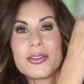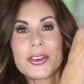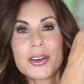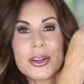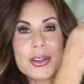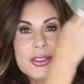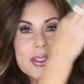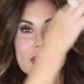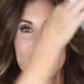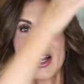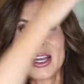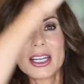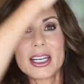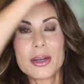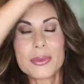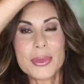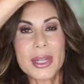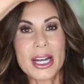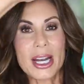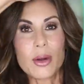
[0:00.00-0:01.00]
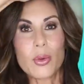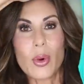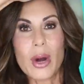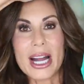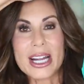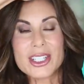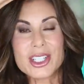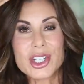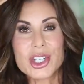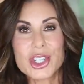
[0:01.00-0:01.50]
first item that I
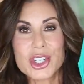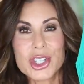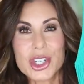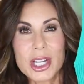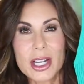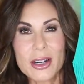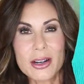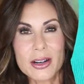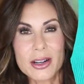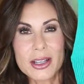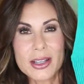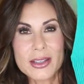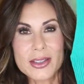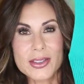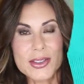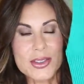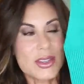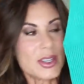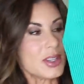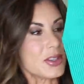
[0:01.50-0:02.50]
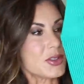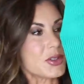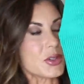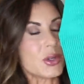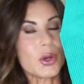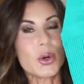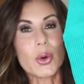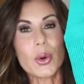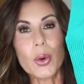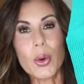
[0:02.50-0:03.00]
want to share is
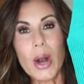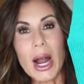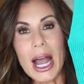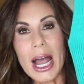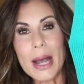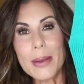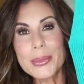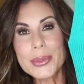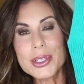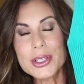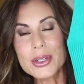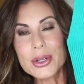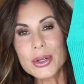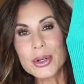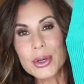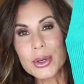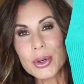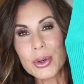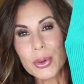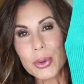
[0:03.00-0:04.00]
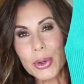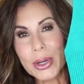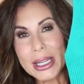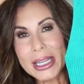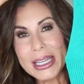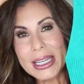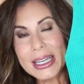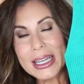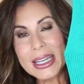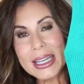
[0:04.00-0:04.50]
this cropped
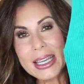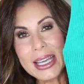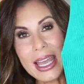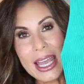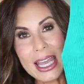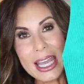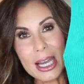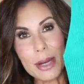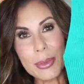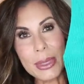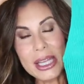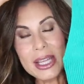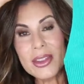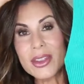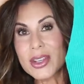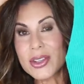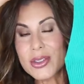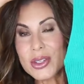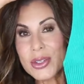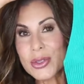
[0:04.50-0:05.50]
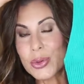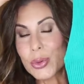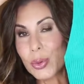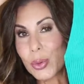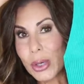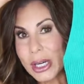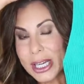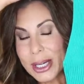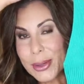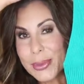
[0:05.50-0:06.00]
green cami. This is
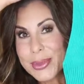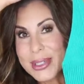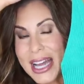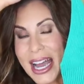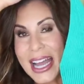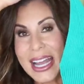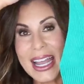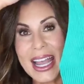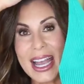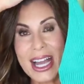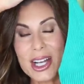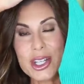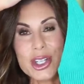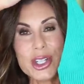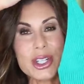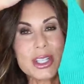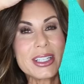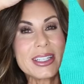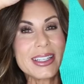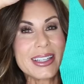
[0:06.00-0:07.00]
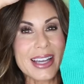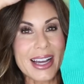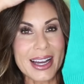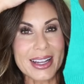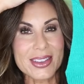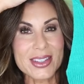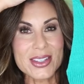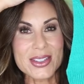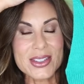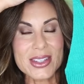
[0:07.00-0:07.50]
ribbed. I actually
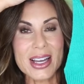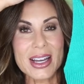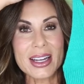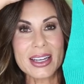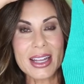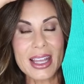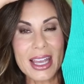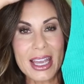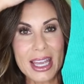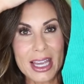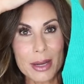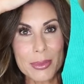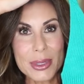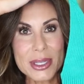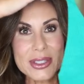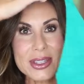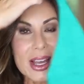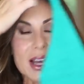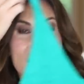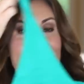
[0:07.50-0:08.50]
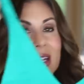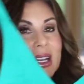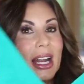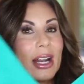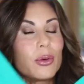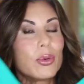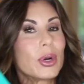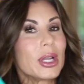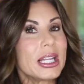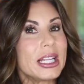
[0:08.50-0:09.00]
got this on Amazon and I
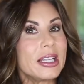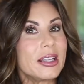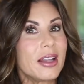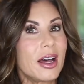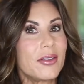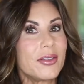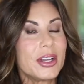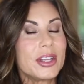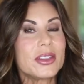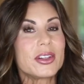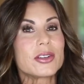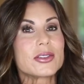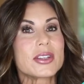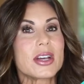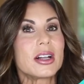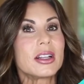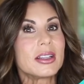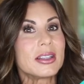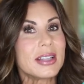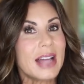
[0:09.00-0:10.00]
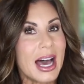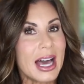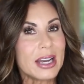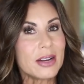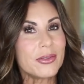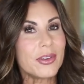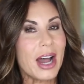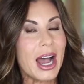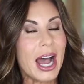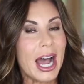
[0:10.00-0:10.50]
really love it. There's a lot
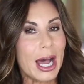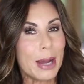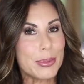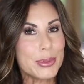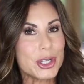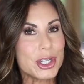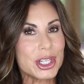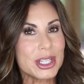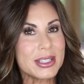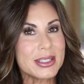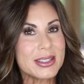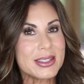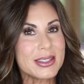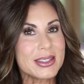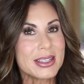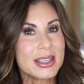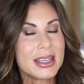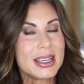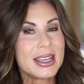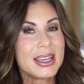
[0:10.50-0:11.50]
of options.